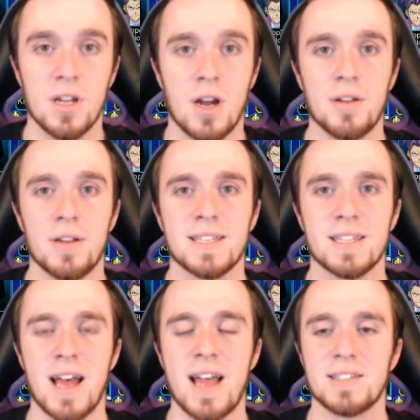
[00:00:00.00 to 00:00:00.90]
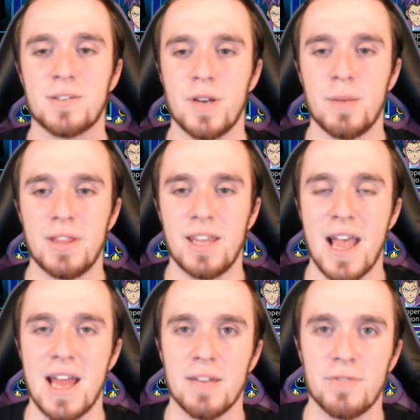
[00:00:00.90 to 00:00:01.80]
Alright, you guys, that is going to be the
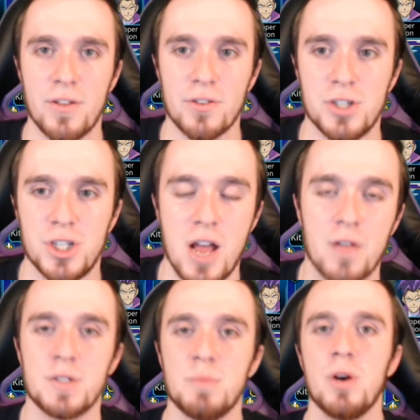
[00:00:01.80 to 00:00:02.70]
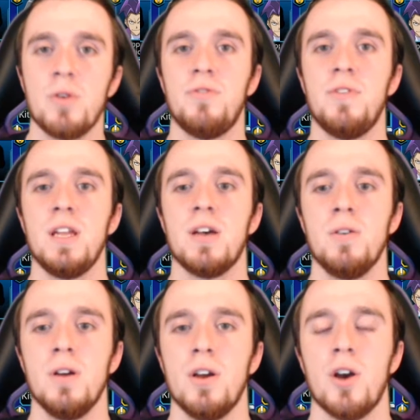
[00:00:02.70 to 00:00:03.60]
end of another challenge mode video.
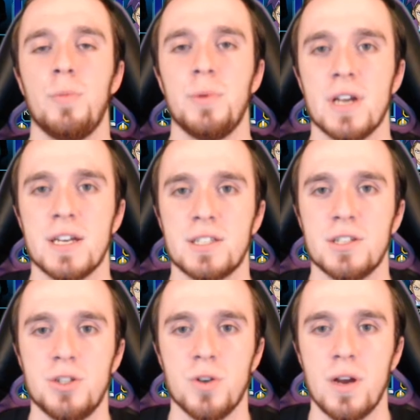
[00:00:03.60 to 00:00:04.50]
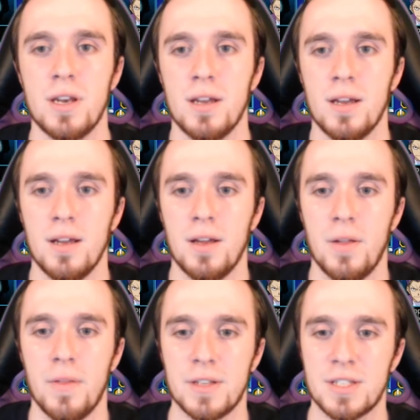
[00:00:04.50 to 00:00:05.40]
Hope you guys enjoyed.
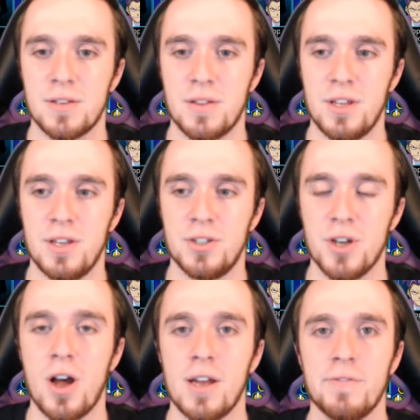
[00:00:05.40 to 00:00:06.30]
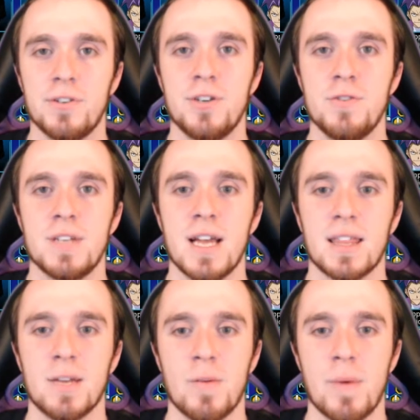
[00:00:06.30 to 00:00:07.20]
That's the dawn of a new deck
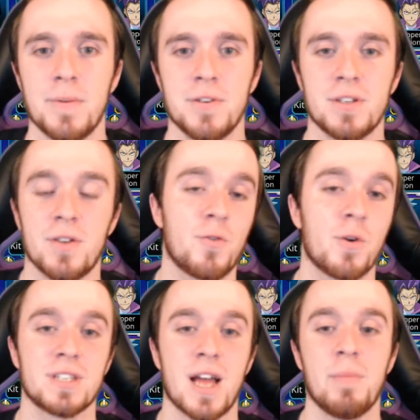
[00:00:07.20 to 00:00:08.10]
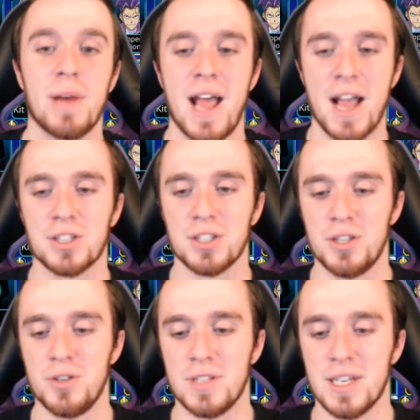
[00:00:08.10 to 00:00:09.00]
that we might be using. Of course, I might actually
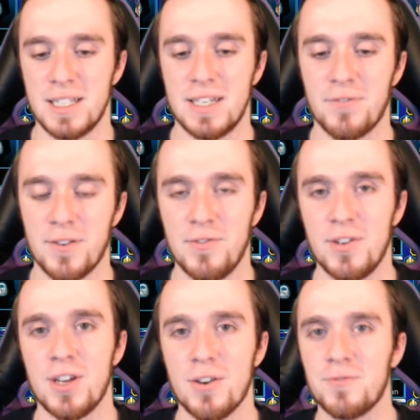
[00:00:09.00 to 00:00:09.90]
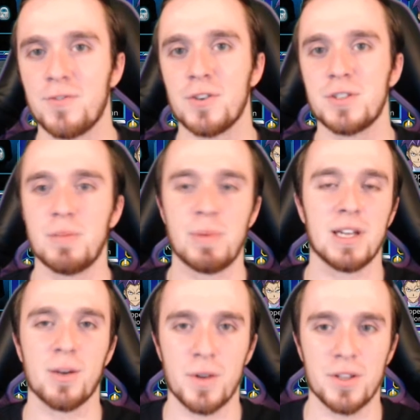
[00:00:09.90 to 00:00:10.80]
use a different video first, depending
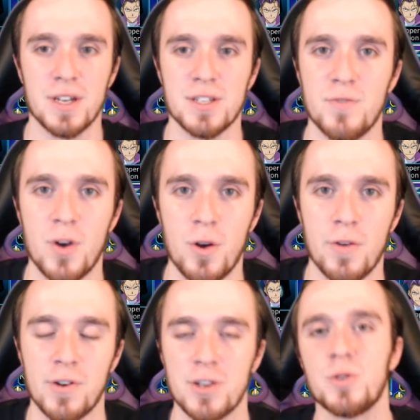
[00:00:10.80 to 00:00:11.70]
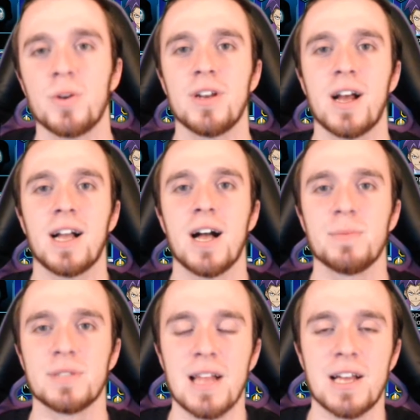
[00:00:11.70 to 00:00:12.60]
on what you guys vote over on
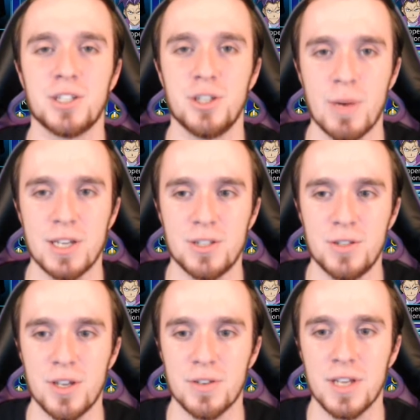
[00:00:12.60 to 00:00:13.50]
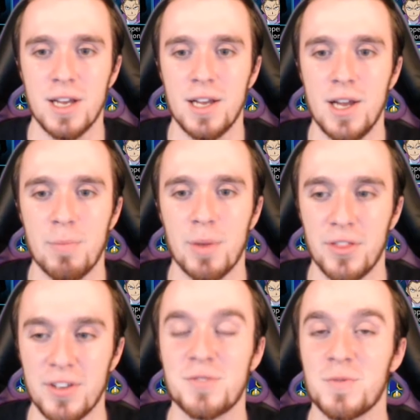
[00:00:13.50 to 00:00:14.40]
twitter.com/QByStudios. But
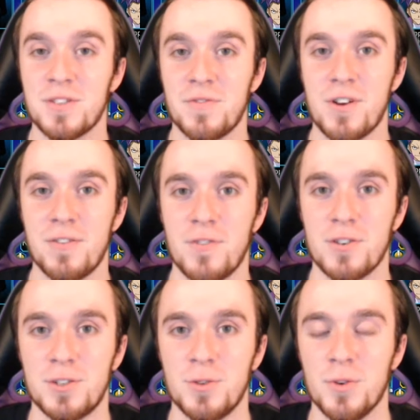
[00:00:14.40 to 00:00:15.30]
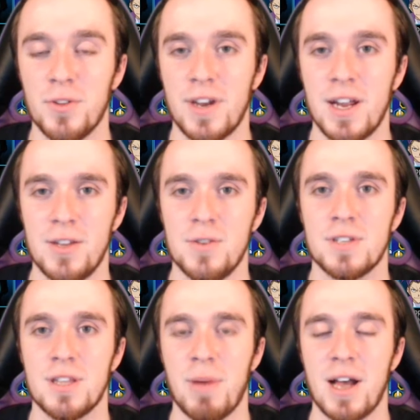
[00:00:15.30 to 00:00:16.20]
this was the very first duel that I used
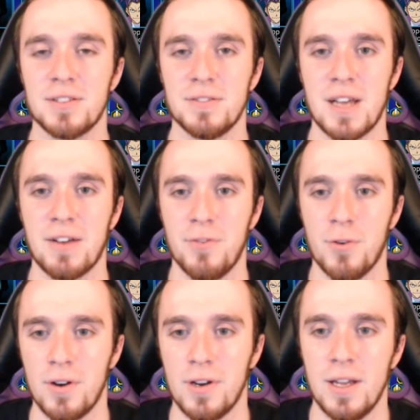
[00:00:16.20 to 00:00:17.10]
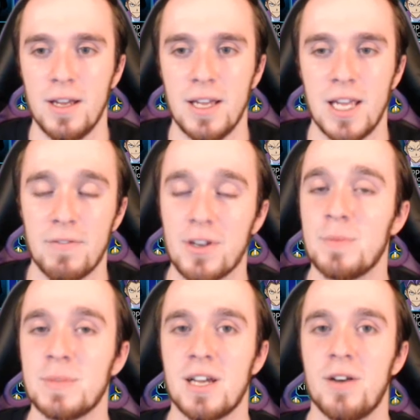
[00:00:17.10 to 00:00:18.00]
the Boxer deck for. If it
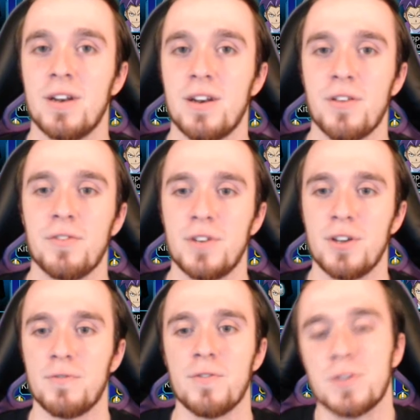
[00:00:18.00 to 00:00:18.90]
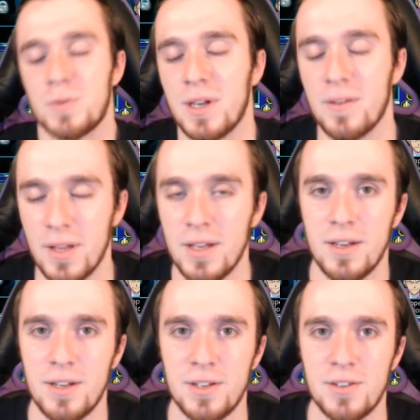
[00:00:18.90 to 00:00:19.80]
comes out in another video first, well,
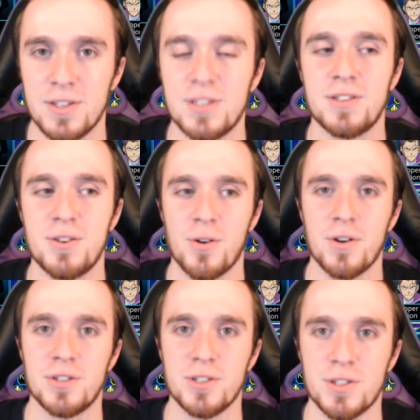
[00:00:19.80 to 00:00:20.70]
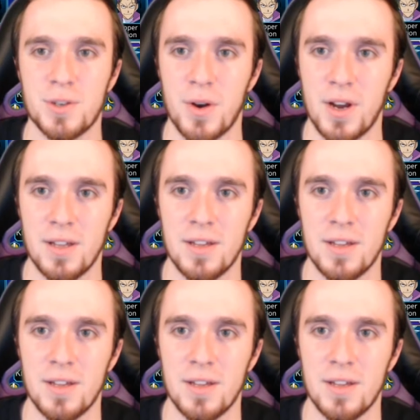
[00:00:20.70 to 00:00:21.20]
this is the origin story.